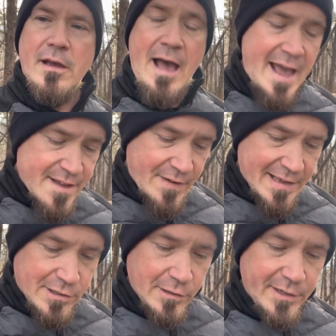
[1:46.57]
I have
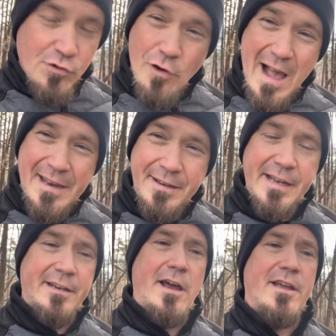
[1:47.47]
actually tried
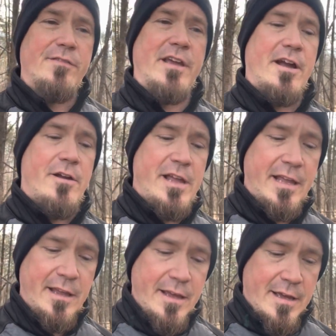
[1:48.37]
neck knife
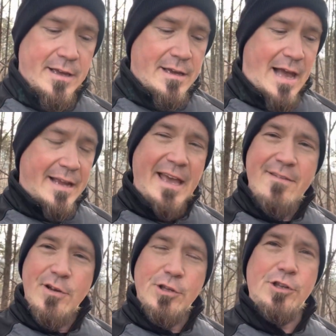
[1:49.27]
carrying. I
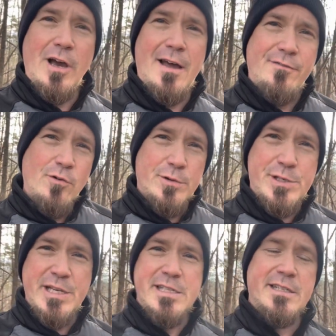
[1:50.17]
gave it a shot for a
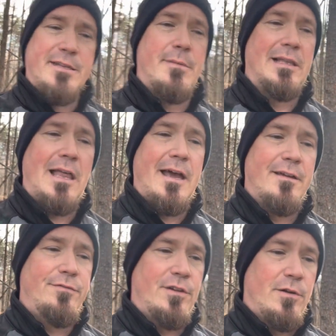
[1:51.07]
season in my
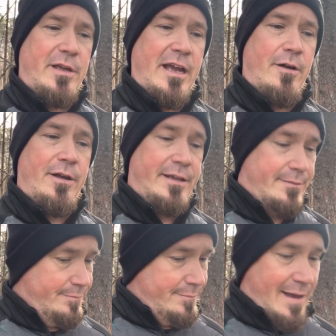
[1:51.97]
life, you know, carrying
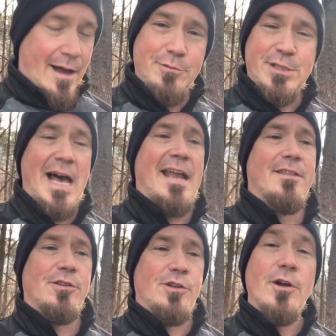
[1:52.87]
it outside of
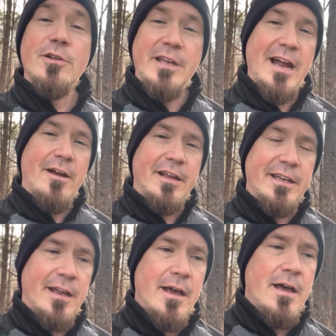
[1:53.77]
the shirt, carrying
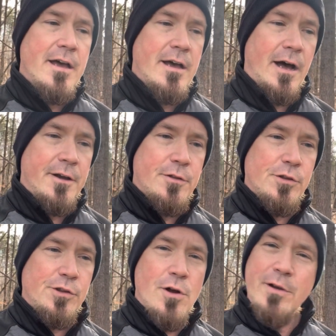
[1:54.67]
it under the
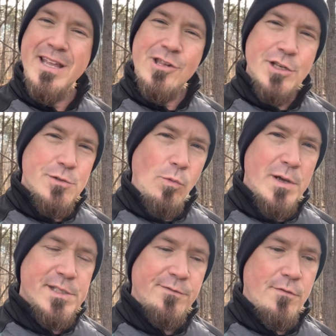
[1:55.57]
shirt. It just
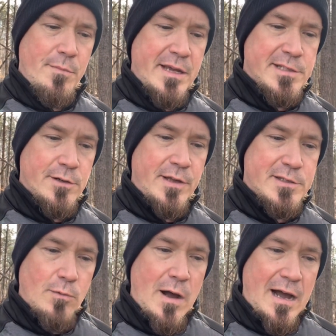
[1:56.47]
wasn't for me, so
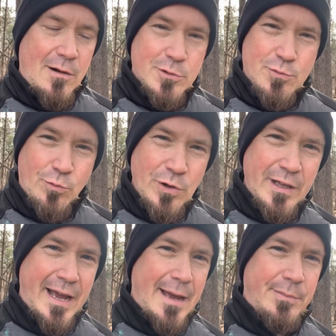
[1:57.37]
that's why I was
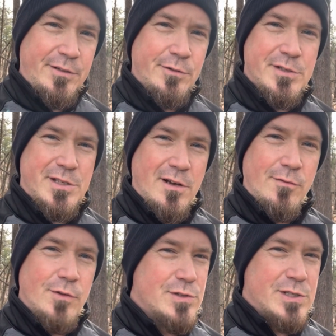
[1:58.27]
really happy to
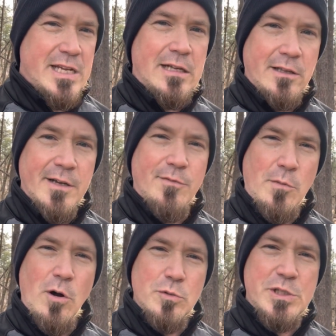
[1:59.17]
discover the C-clip from
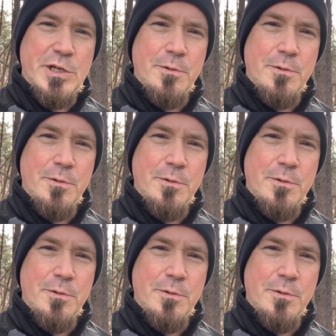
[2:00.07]
Cold Steel.